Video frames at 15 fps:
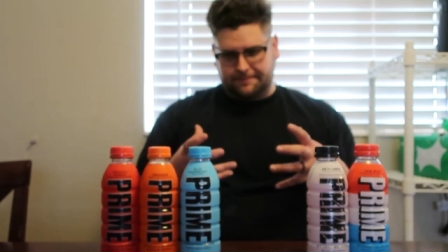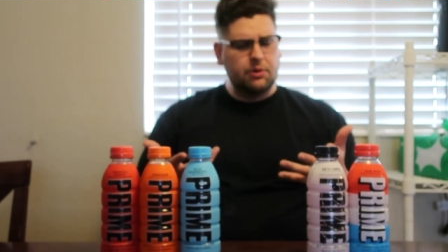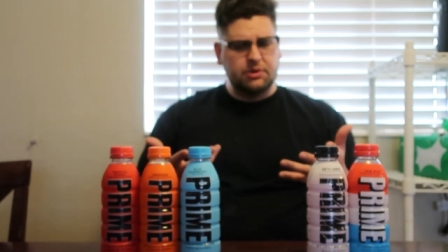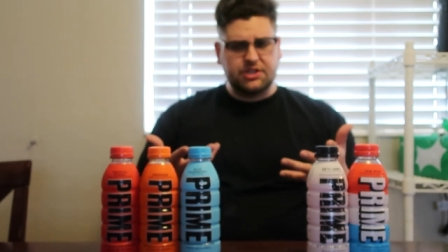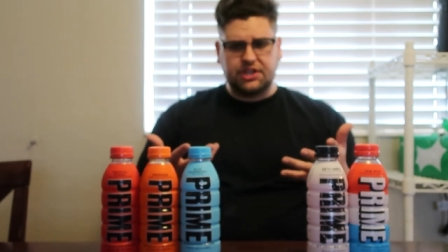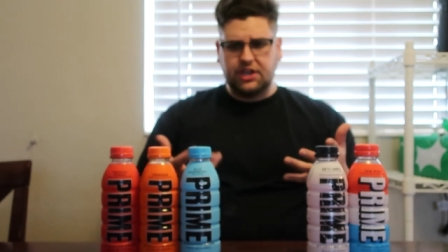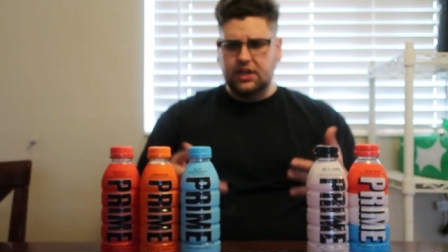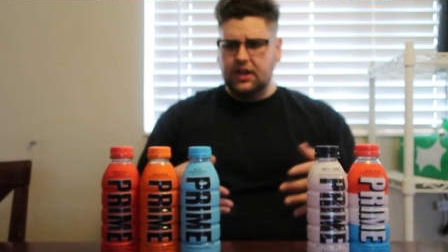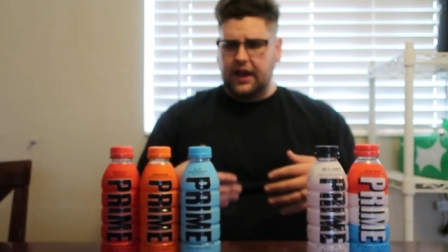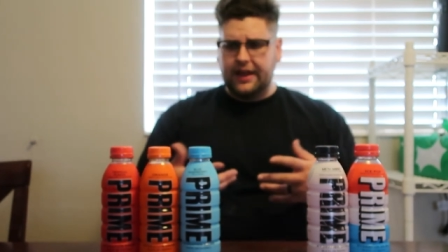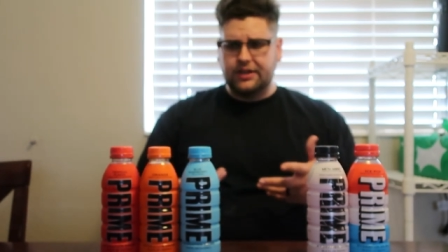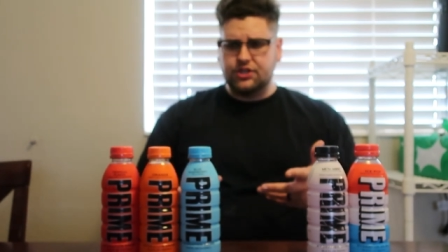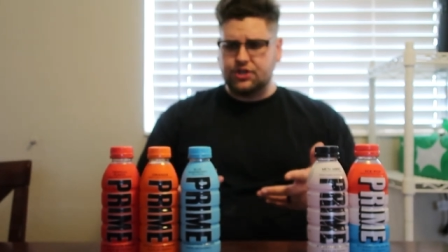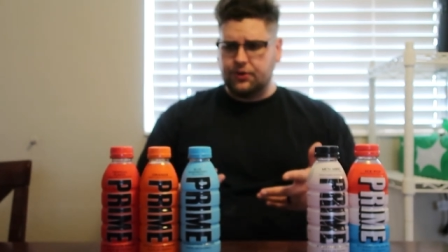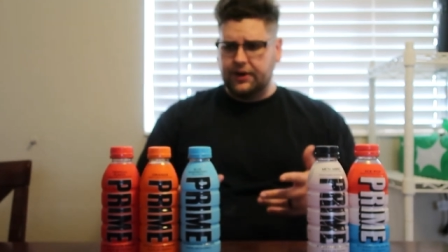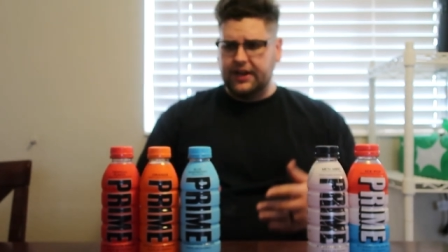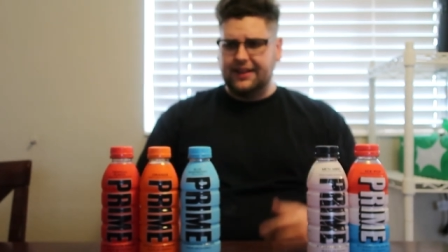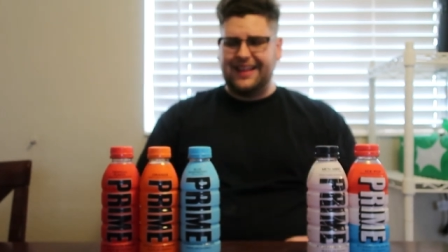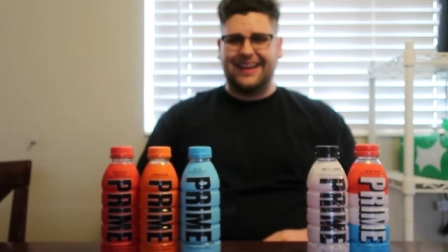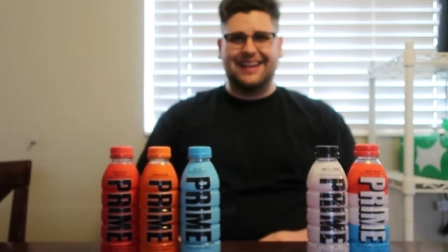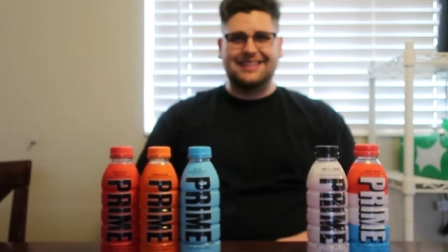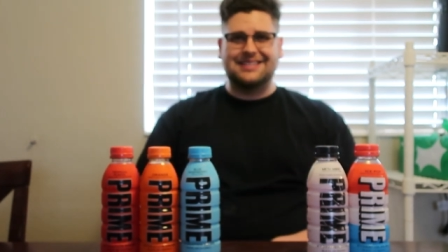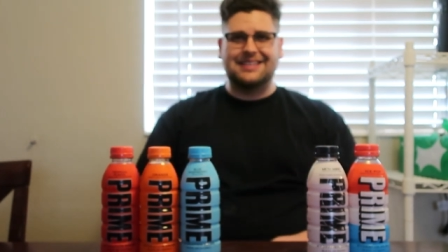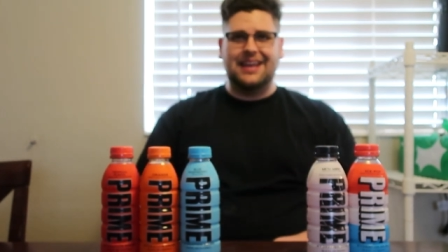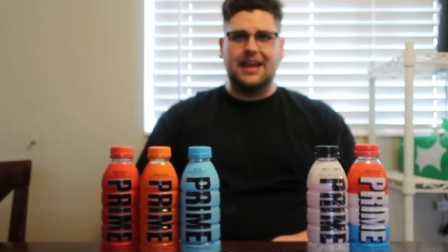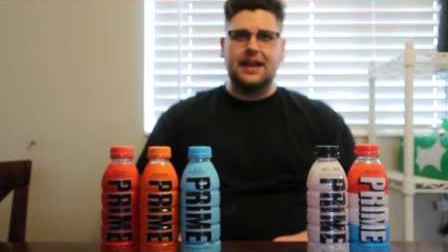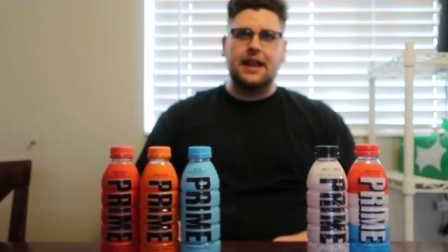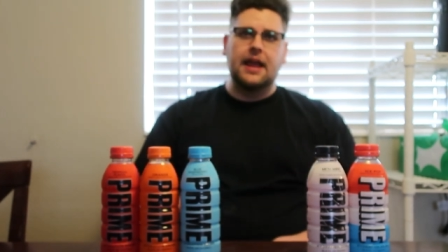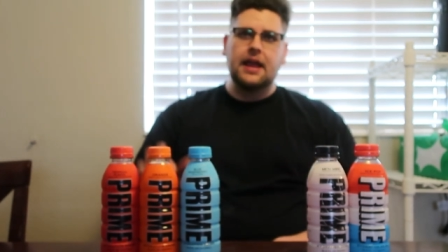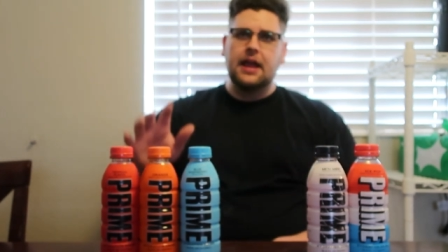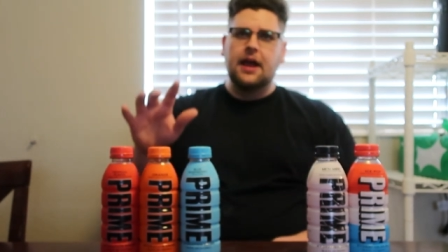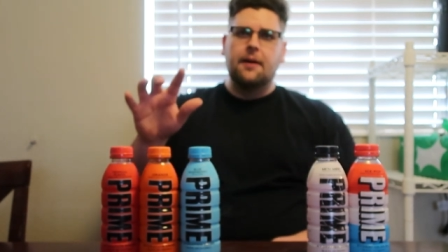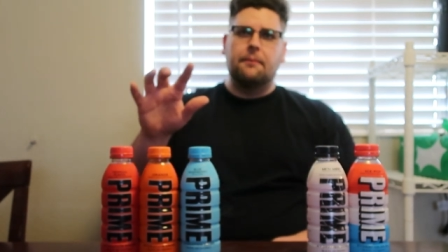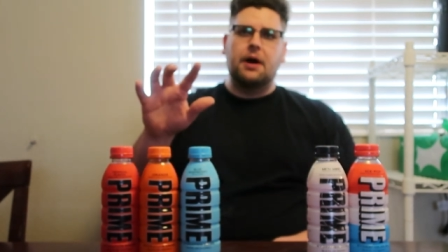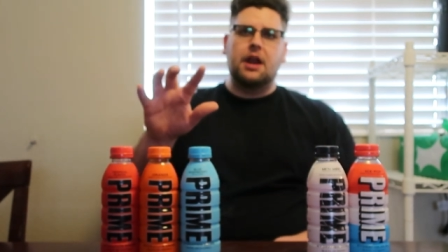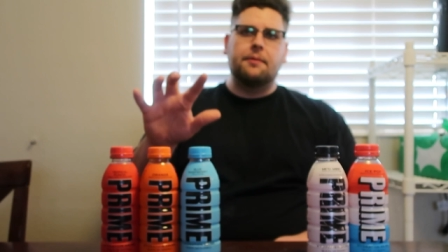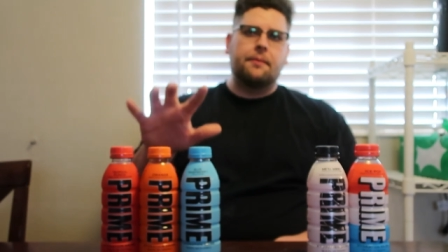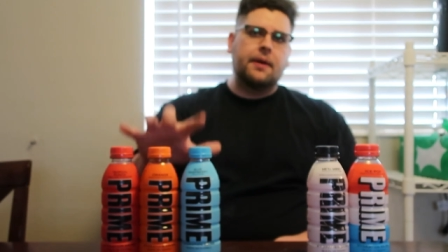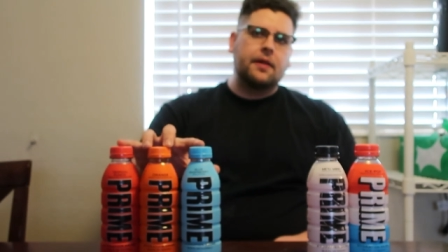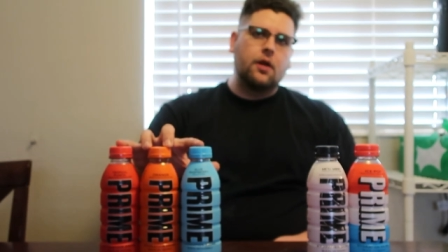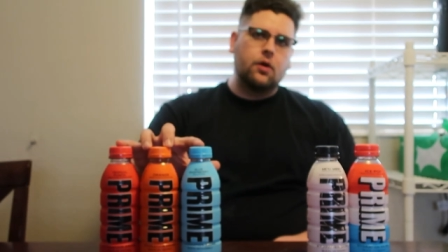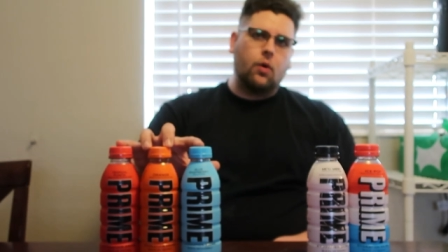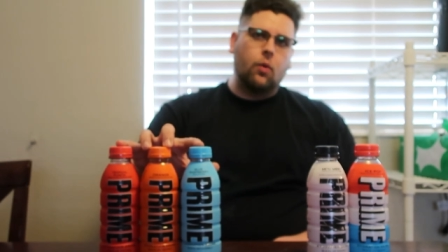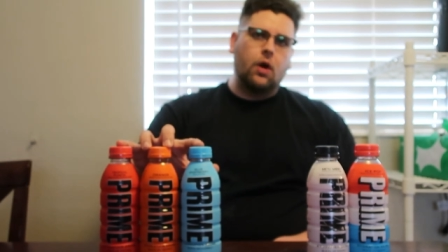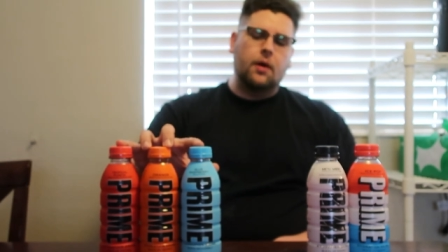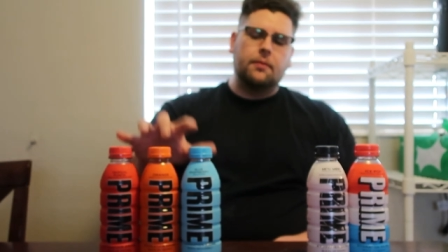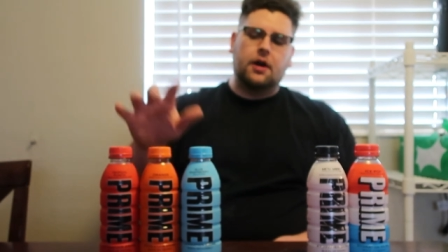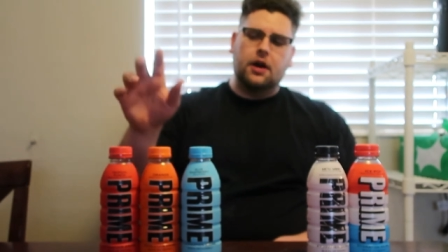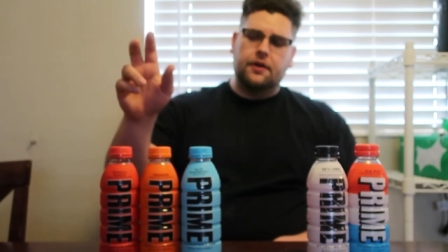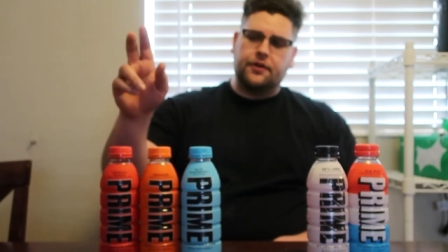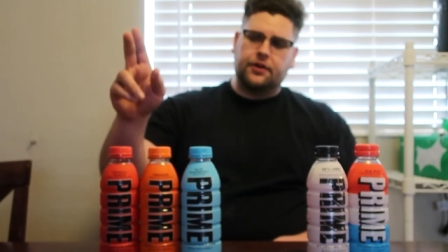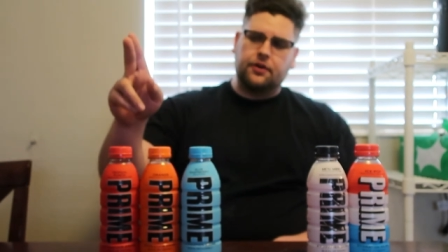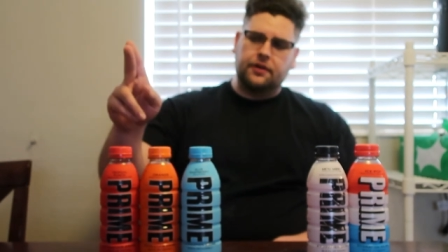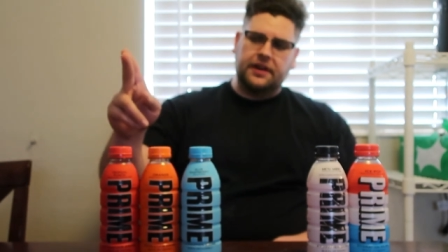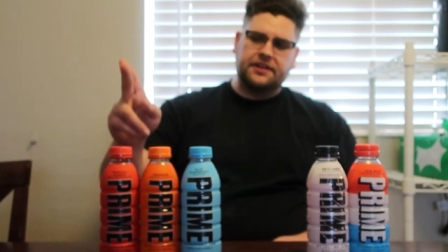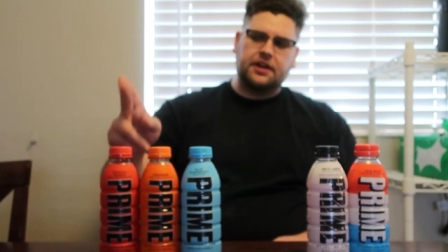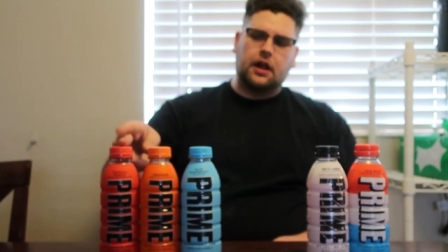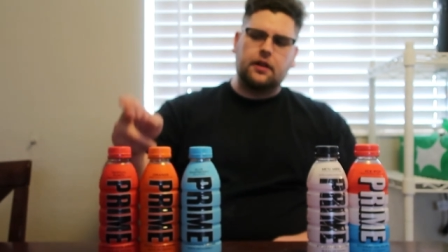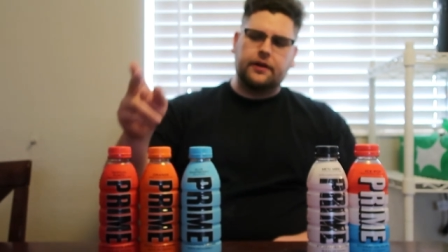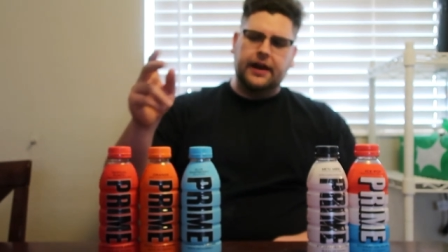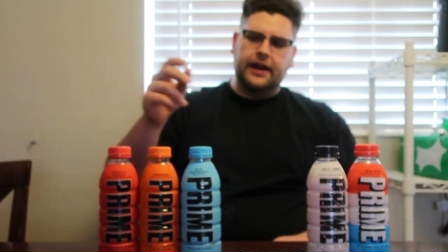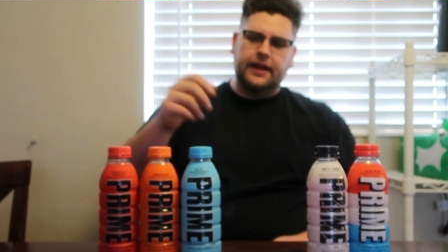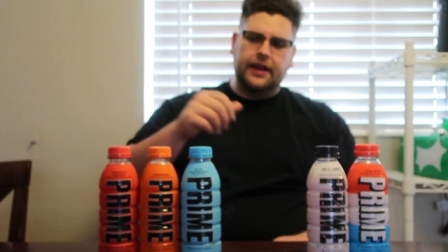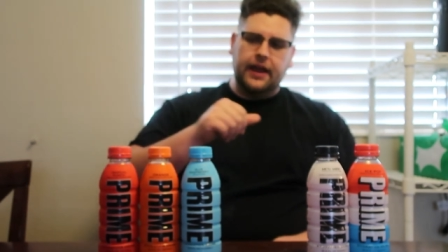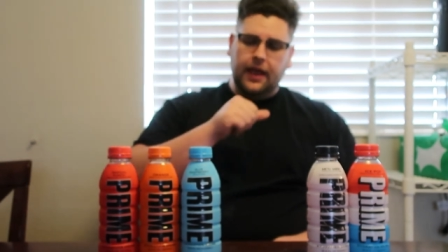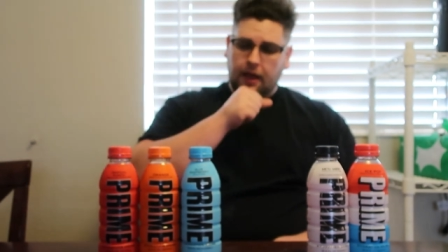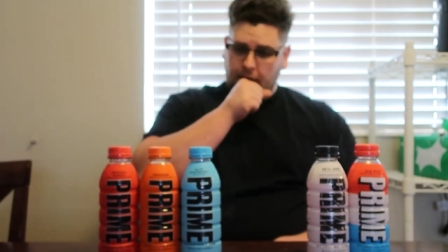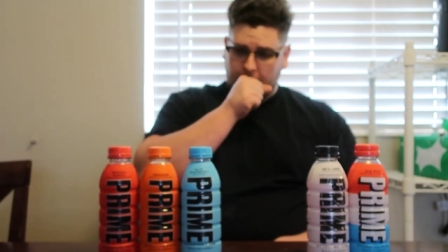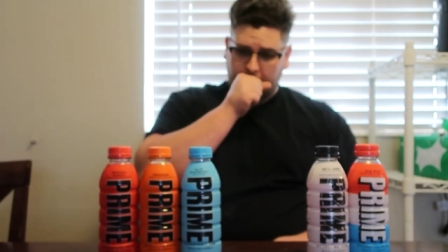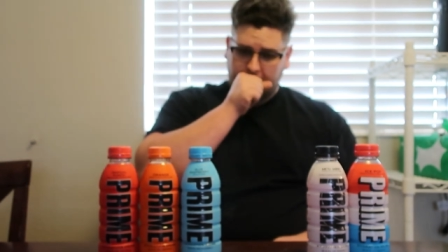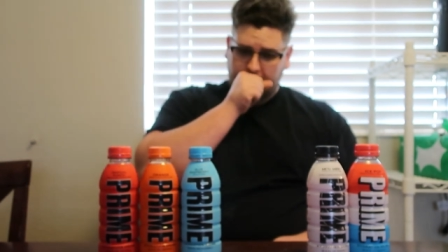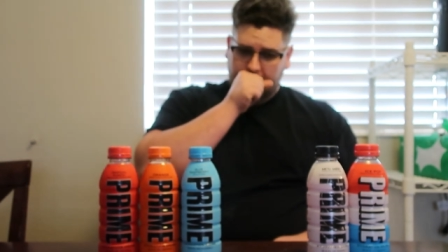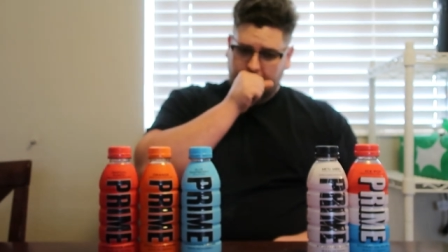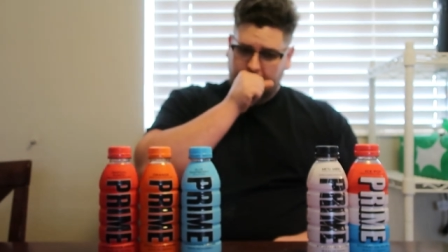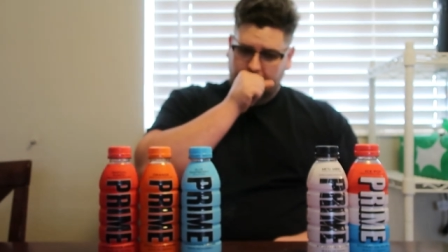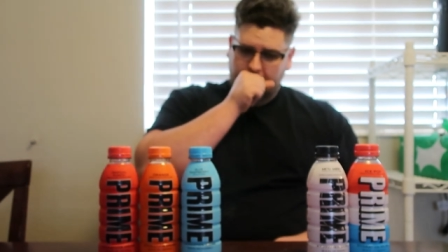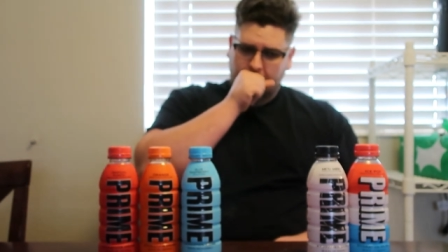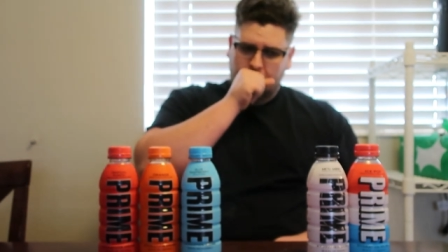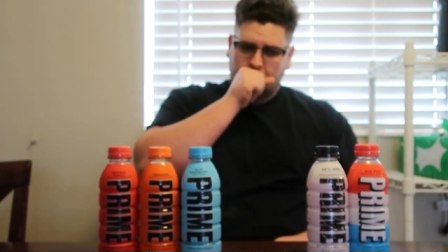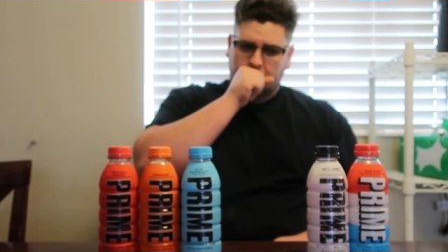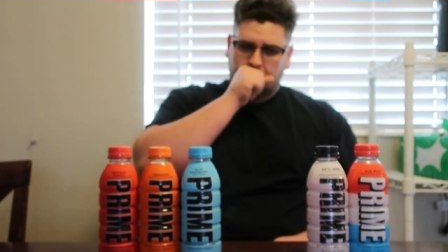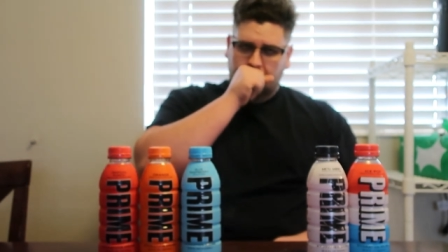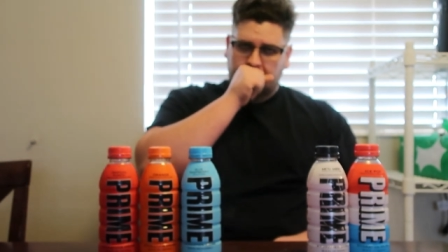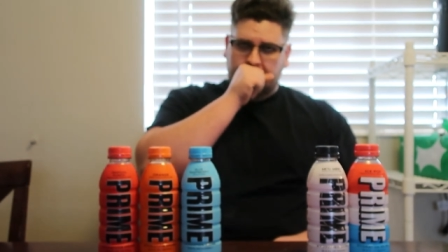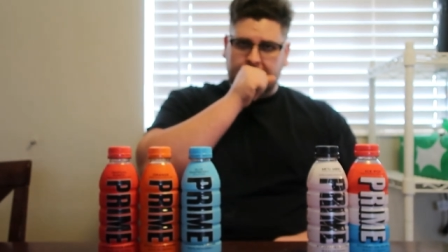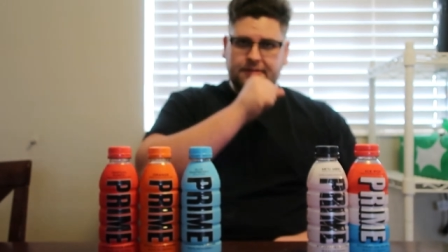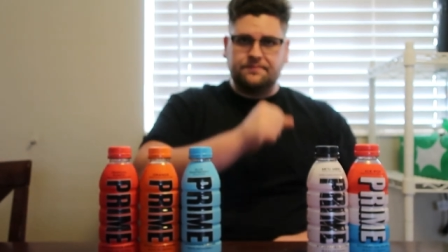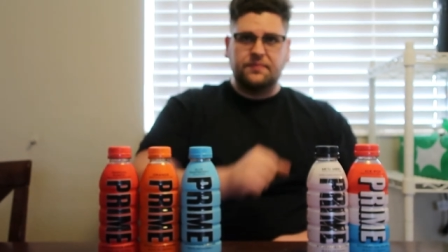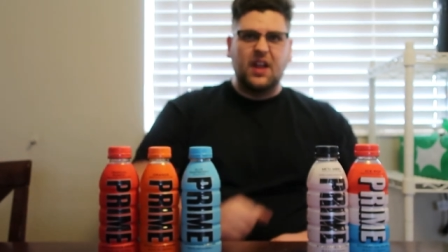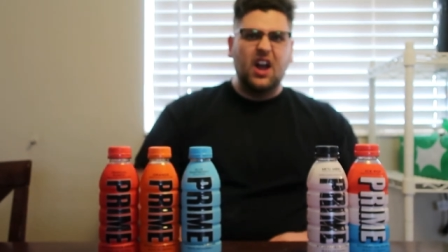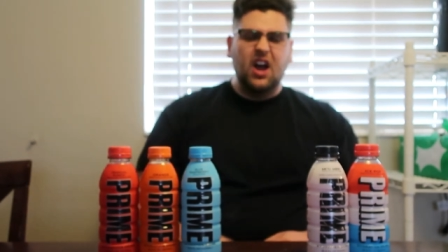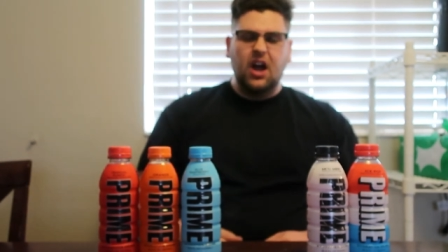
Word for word: It was good. I enjoyed it. Like I said, bought them at my local Walmart. They're only $1.88.